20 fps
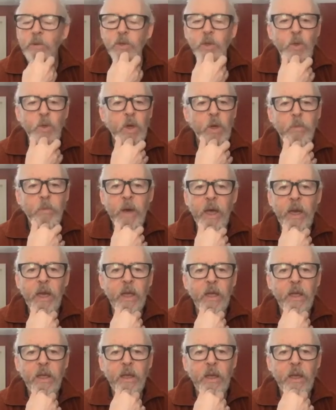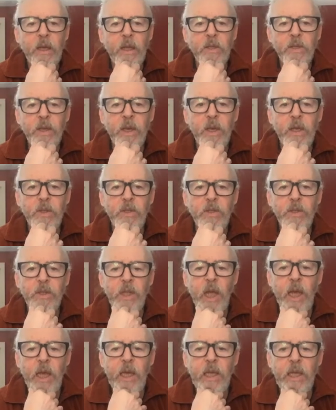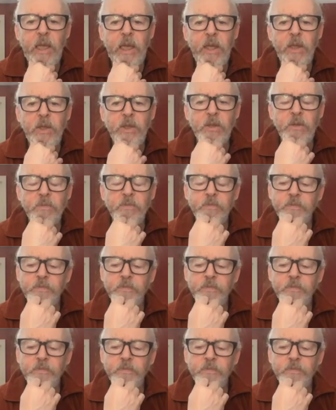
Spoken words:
talk about it. It's like this.